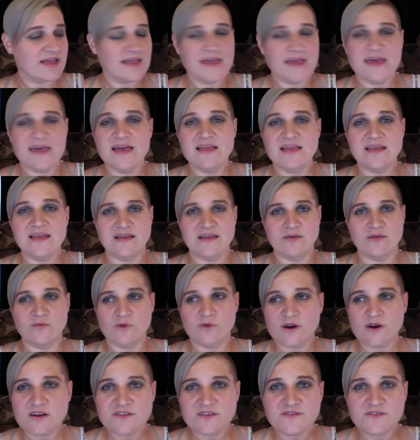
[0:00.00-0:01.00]
it in and it
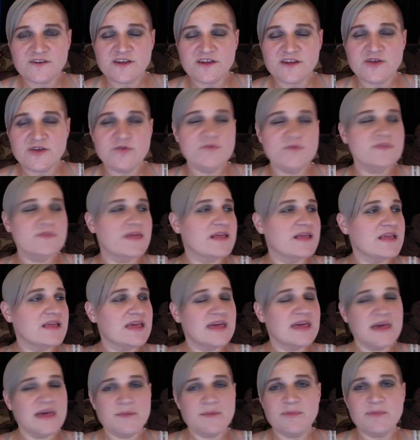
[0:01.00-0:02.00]
works for you, then
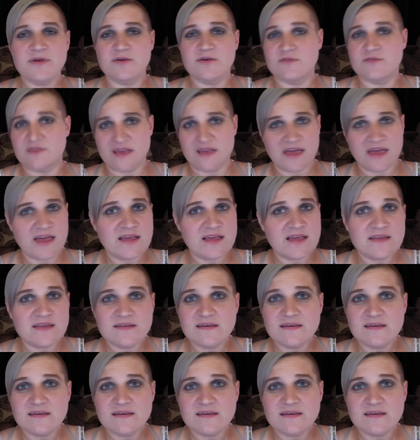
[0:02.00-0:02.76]
keep using it.